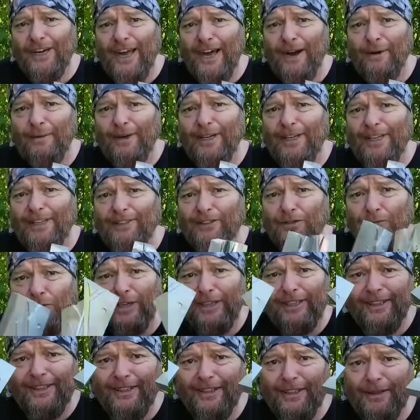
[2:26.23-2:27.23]
now he's
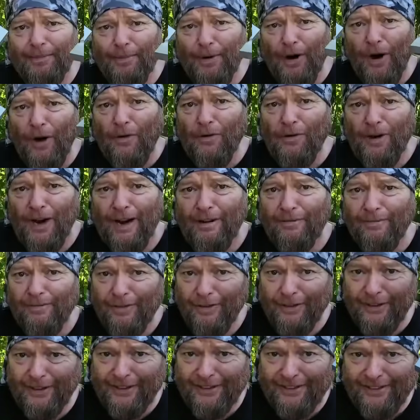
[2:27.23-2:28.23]
written the program
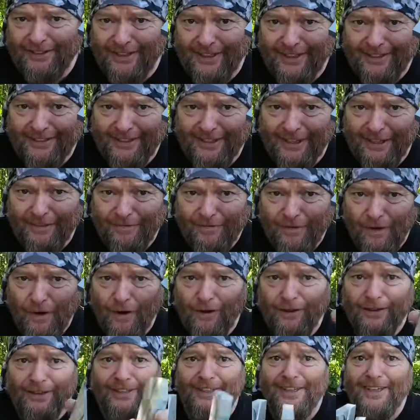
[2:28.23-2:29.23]
for this 60 and
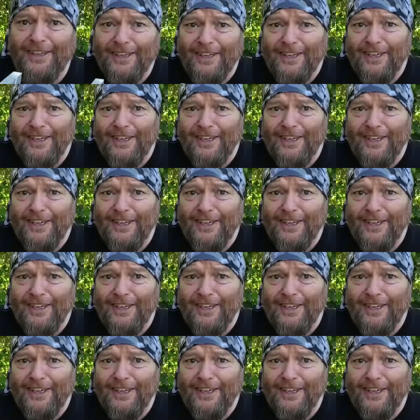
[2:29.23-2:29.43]
40,